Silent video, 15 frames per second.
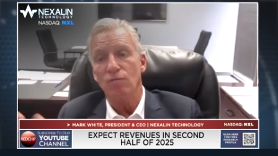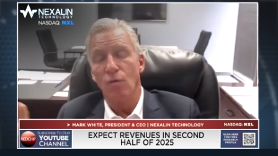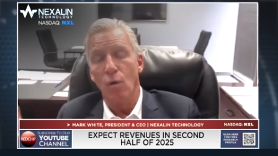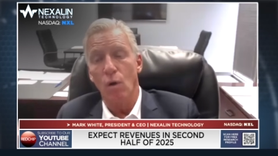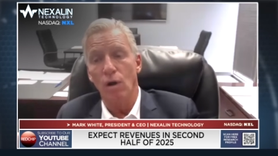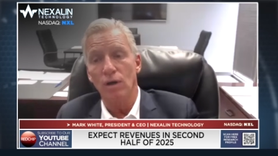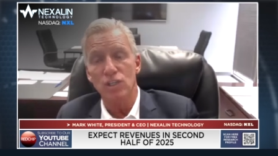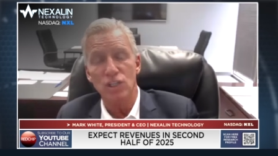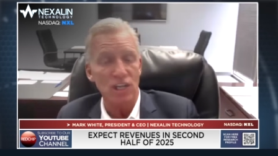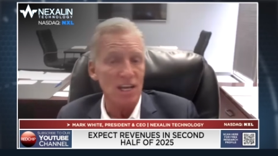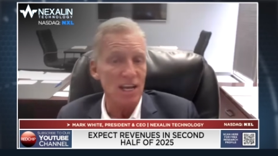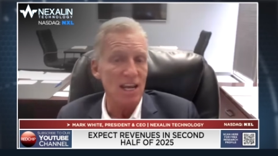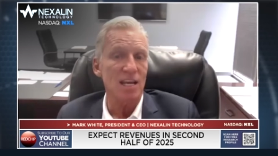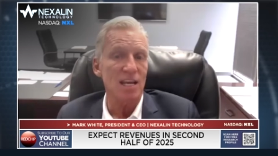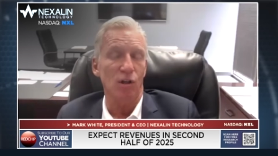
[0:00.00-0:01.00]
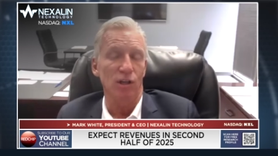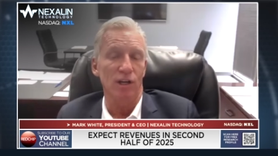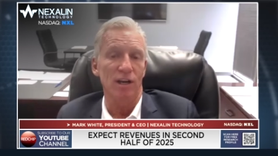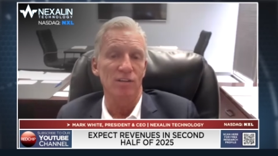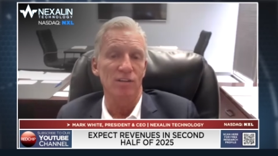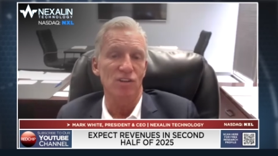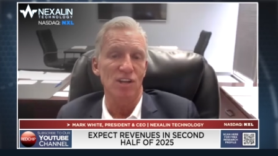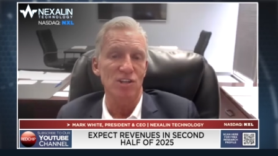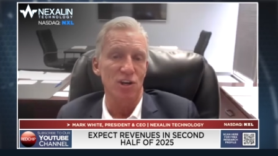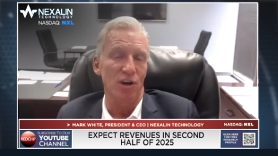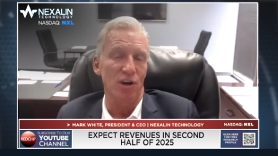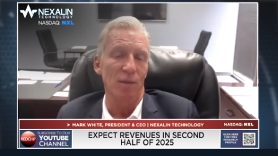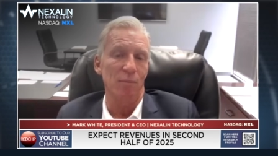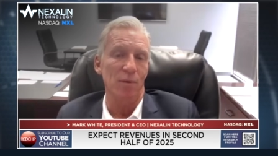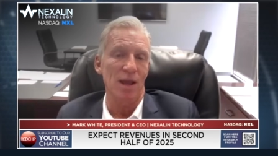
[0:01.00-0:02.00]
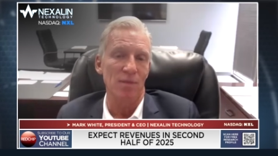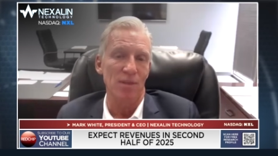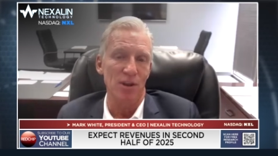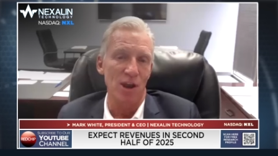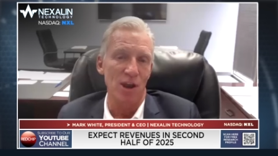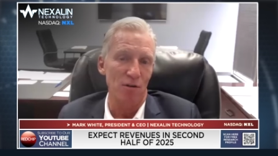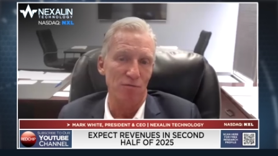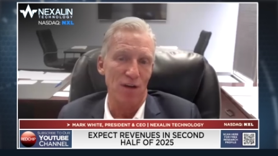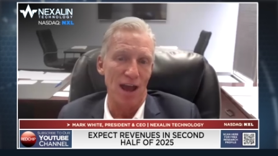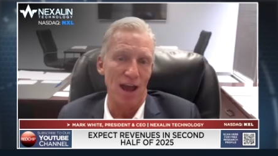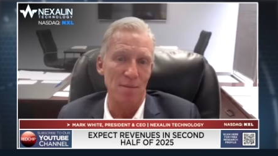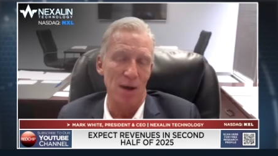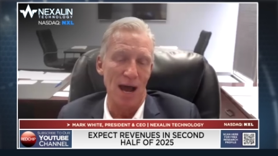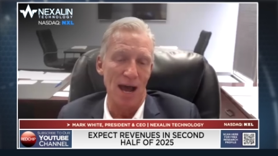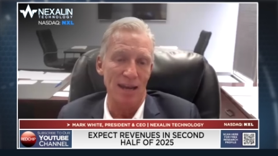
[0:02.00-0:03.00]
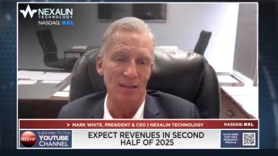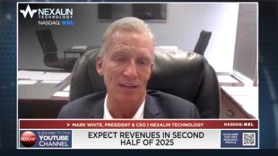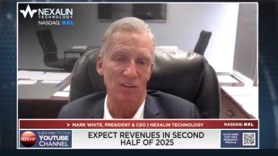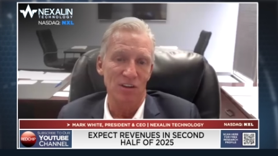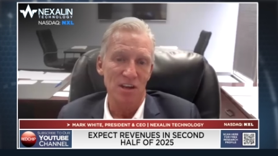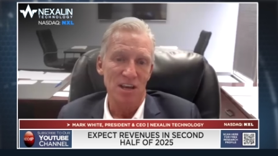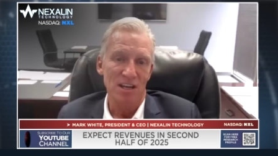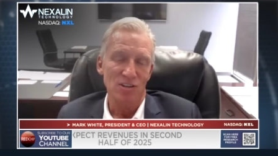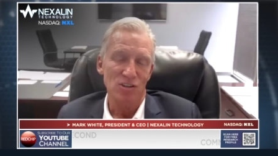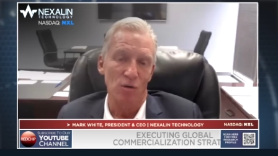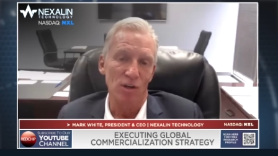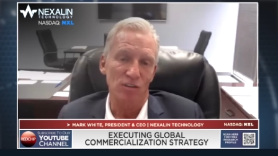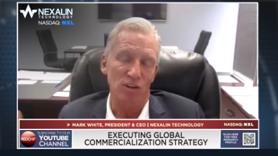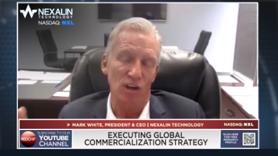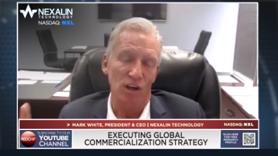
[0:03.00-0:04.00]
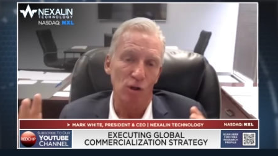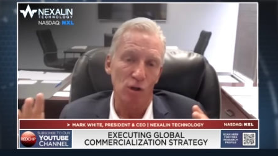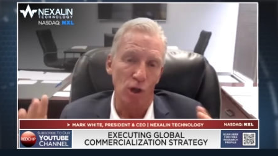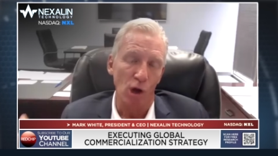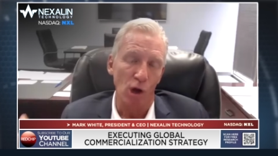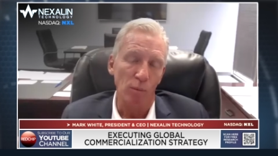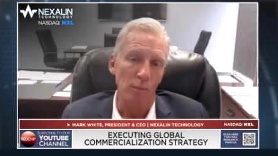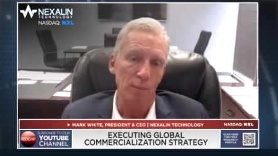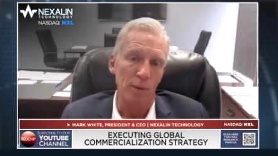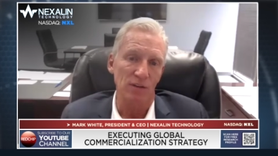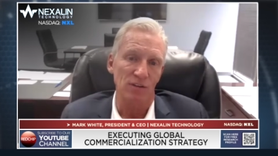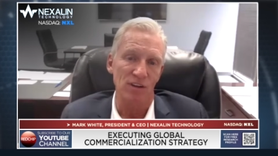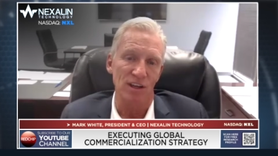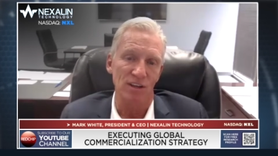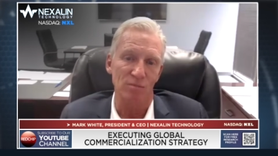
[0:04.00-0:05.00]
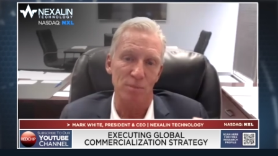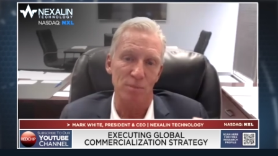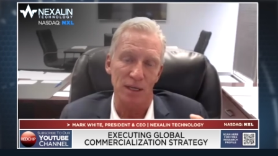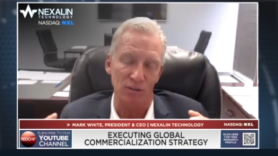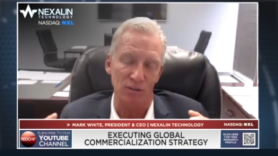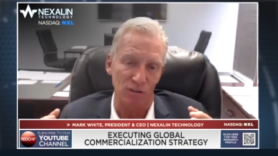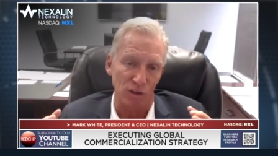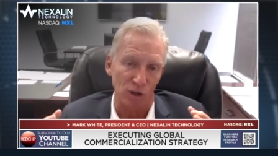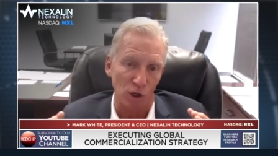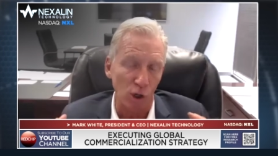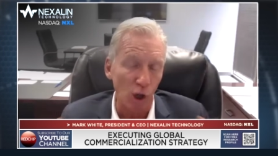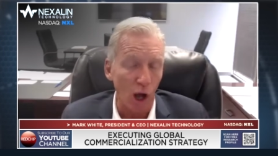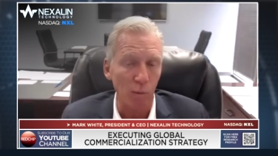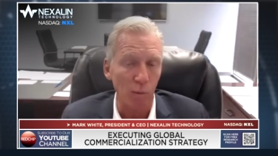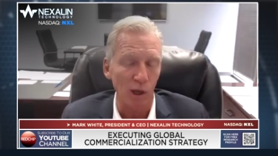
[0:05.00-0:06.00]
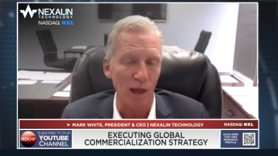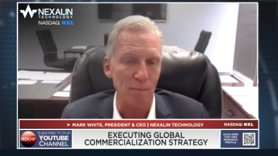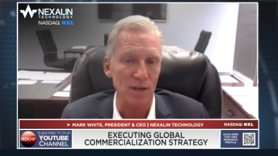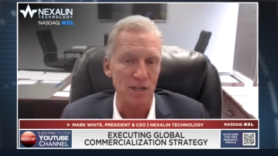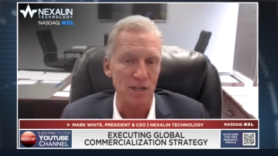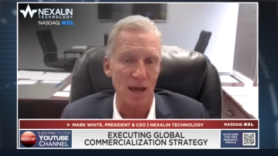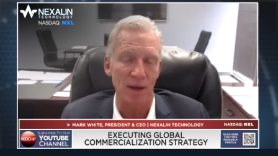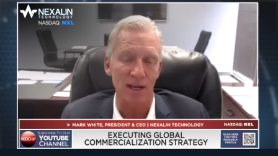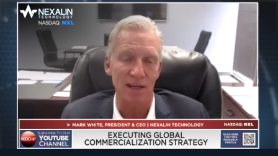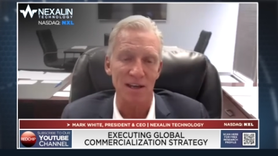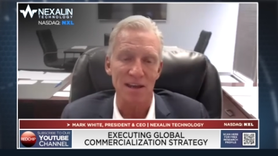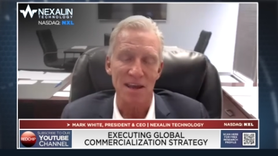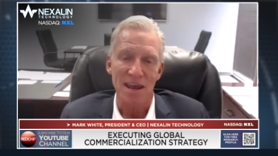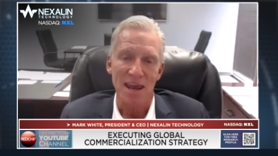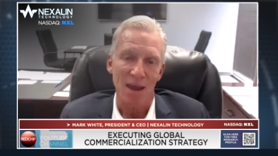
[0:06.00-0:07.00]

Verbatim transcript: for C E clearance in Europe and the notified bodies. So it's a global business because it's a global epidemic,